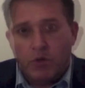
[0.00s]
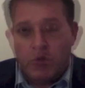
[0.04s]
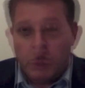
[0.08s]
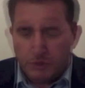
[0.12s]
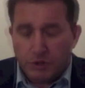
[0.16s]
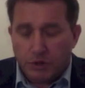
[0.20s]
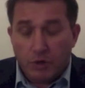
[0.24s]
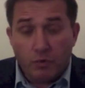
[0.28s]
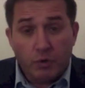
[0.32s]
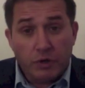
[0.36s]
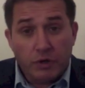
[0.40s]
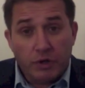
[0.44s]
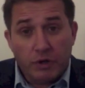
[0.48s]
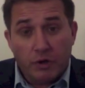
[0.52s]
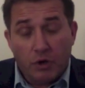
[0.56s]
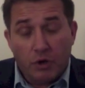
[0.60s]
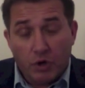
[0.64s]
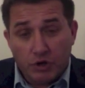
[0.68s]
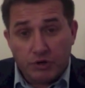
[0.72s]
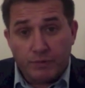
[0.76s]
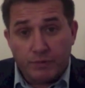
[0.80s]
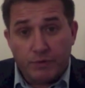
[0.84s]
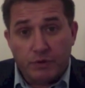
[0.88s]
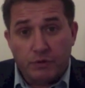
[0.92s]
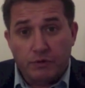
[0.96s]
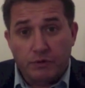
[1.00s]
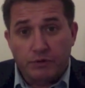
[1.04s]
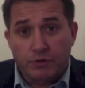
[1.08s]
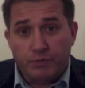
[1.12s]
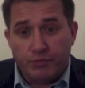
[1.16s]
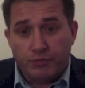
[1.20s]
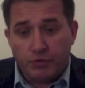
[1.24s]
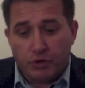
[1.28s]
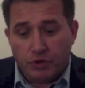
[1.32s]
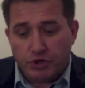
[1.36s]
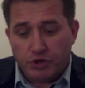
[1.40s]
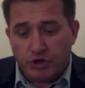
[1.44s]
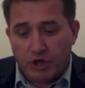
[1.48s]
So, with the hospitals
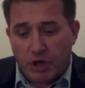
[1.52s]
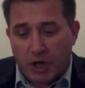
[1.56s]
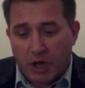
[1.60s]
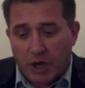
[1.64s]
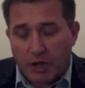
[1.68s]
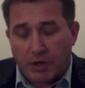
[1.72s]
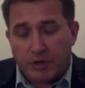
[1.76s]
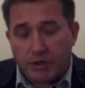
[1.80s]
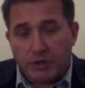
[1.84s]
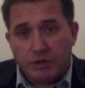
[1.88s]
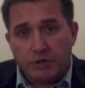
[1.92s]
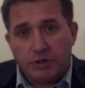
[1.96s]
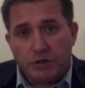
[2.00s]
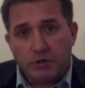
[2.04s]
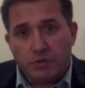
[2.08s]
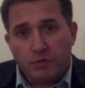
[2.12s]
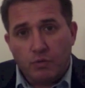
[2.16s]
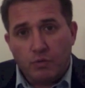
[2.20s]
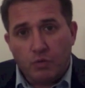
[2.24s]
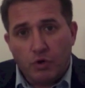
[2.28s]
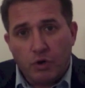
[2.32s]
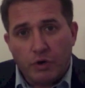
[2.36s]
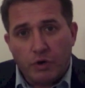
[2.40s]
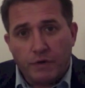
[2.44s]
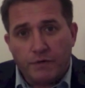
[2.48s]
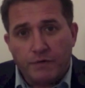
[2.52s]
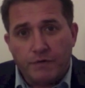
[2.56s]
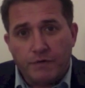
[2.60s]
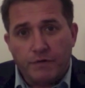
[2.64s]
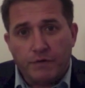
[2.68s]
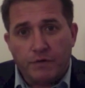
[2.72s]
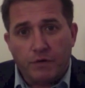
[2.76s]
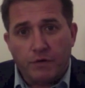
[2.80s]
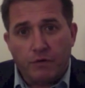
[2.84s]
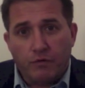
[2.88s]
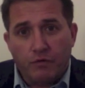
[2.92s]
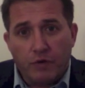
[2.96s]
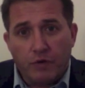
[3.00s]
project, what
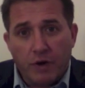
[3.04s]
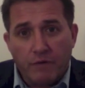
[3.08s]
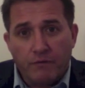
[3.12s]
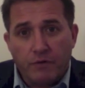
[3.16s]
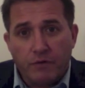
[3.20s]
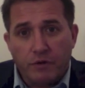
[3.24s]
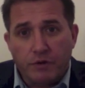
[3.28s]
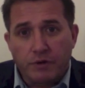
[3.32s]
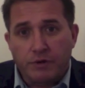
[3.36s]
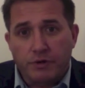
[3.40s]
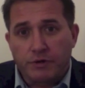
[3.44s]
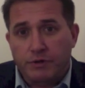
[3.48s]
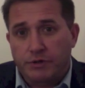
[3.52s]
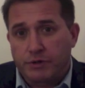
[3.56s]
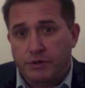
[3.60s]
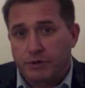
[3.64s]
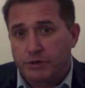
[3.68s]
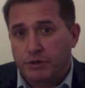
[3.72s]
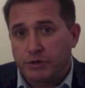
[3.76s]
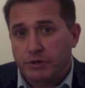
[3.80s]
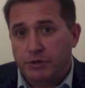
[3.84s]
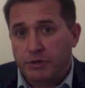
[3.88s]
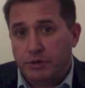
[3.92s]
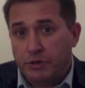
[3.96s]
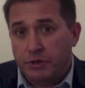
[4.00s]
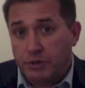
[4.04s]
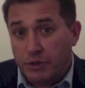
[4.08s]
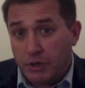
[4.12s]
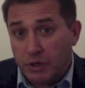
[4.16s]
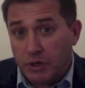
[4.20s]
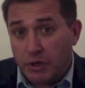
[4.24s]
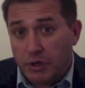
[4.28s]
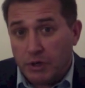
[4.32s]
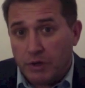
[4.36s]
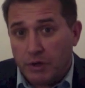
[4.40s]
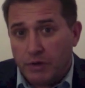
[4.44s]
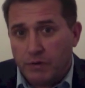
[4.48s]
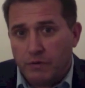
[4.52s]
Revans
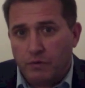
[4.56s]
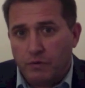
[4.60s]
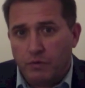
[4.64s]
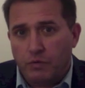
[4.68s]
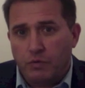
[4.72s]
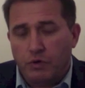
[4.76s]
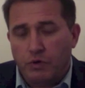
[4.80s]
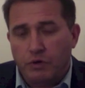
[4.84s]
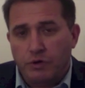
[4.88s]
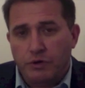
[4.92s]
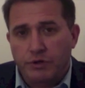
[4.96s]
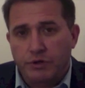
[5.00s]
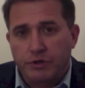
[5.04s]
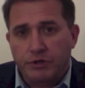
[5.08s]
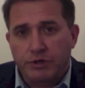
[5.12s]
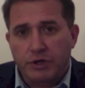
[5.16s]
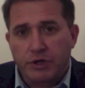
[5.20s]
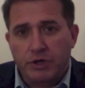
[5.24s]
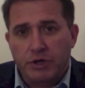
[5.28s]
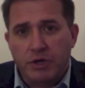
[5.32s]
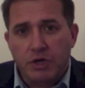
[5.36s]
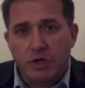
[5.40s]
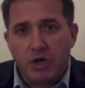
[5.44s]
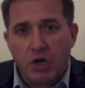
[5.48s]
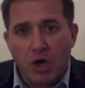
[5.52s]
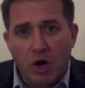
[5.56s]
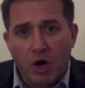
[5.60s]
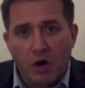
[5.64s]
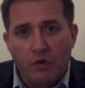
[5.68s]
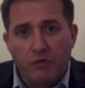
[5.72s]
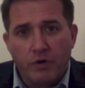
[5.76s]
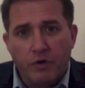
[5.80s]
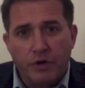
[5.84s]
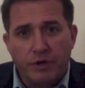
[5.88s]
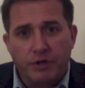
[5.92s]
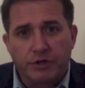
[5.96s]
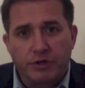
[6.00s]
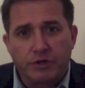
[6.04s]
did was
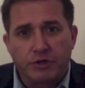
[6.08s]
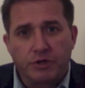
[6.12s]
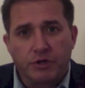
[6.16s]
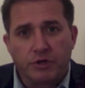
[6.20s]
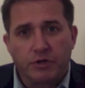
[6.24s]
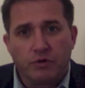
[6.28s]
encourage the